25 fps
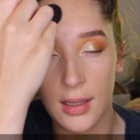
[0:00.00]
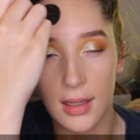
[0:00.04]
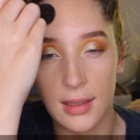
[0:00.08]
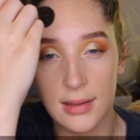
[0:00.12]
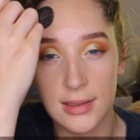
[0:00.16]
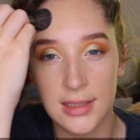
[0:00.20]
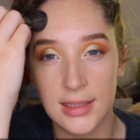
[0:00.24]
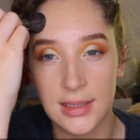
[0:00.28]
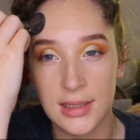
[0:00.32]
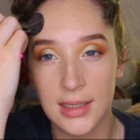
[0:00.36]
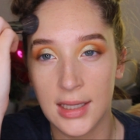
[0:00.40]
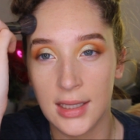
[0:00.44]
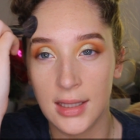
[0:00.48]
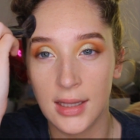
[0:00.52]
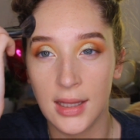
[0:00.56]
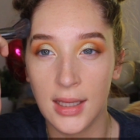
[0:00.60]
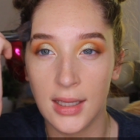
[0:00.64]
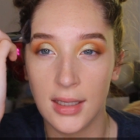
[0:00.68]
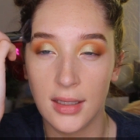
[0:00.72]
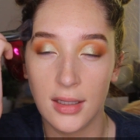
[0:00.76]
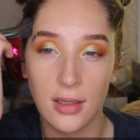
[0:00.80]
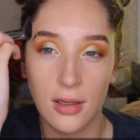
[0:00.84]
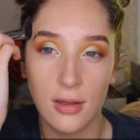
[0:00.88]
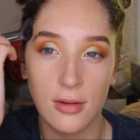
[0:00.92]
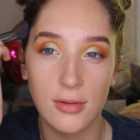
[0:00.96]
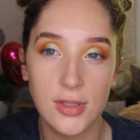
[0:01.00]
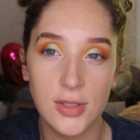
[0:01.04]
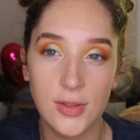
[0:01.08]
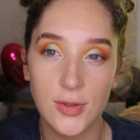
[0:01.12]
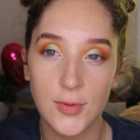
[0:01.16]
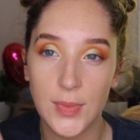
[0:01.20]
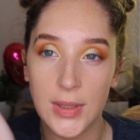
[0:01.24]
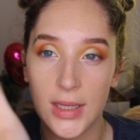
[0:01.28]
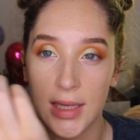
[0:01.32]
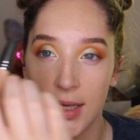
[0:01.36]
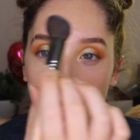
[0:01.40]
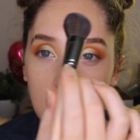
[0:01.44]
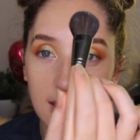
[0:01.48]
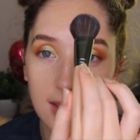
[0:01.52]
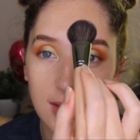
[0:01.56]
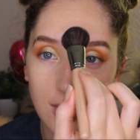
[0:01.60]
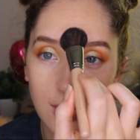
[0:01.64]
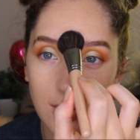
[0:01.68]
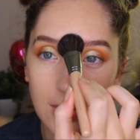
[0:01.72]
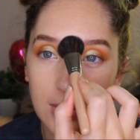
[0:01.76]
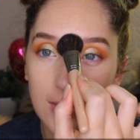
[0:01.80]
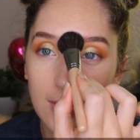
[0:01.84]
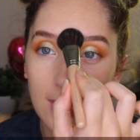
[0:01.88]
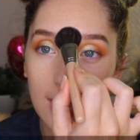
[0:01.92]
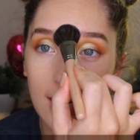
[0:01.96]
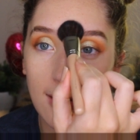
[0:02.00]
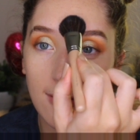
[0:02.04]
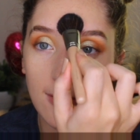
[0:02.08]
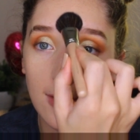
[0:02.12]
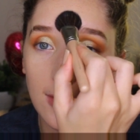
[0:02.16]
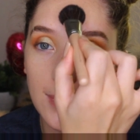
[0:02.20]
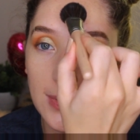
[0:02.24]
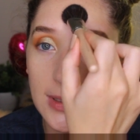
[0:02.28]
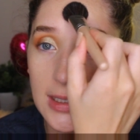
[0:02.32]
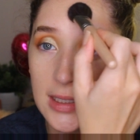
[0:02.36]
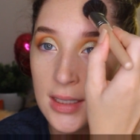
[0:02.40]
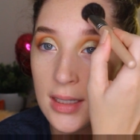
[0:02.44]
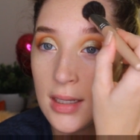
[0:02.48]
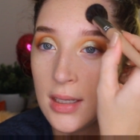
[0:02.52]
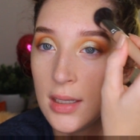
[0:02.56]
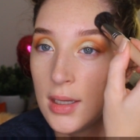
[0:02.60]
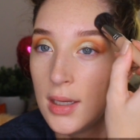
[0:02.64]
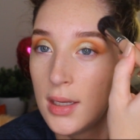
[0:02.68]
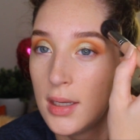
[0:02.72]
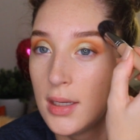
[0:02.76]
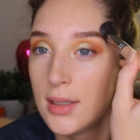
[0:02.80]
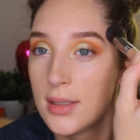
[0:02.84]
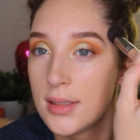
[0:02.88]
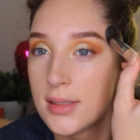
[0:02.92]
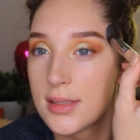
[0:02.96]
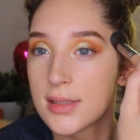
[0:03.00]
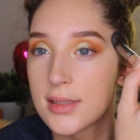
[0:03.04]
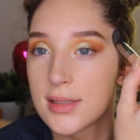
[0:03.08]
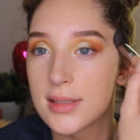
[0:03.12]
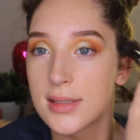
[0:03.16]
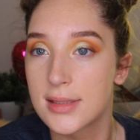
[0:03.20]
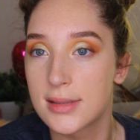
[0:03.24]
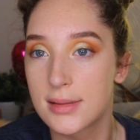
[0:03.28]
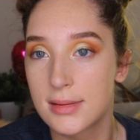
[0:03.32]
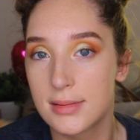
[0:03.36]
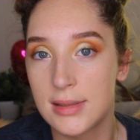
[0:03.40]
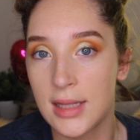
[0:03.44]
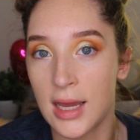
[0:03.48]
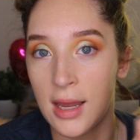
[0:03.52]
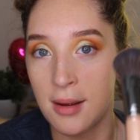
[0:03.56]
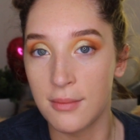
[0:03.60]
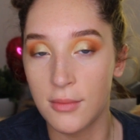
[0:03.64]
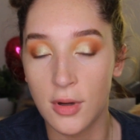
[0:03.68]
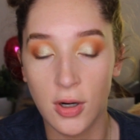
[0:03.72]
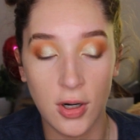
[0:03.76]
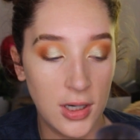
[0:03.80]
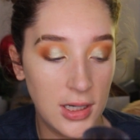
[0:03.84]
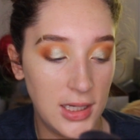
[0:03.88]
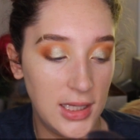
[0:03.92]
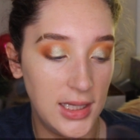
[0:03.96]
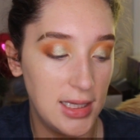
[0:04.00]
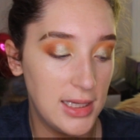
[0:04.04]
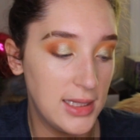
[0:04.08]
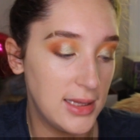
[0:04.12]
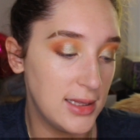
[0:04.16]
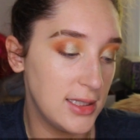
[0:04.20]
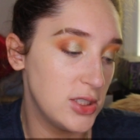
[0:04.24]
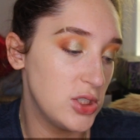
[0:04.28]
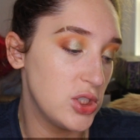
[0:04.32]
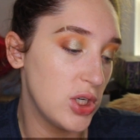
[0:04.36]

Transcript: and then they like, you know, do PA school or whatever. But since I'm already in the